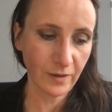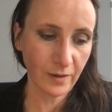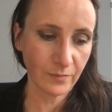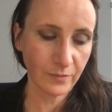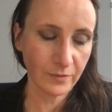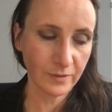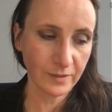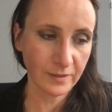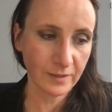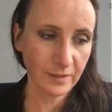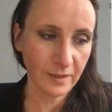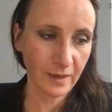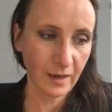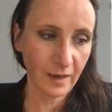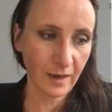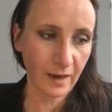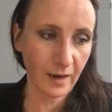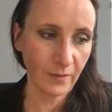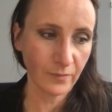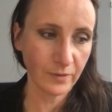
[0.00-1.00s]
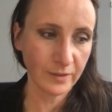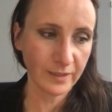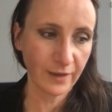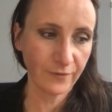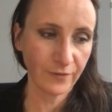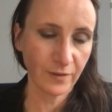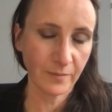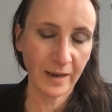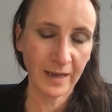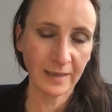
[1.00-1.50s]
I would
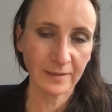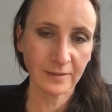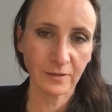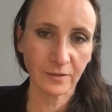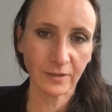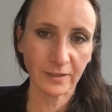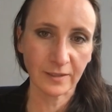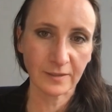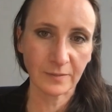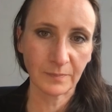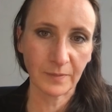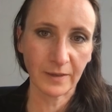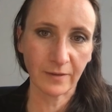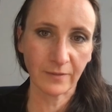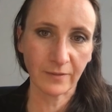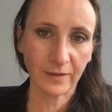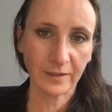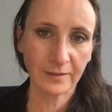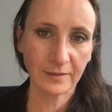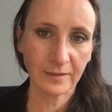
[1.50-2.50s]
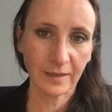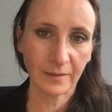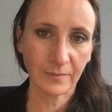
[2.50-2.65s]
give them hands-on experience.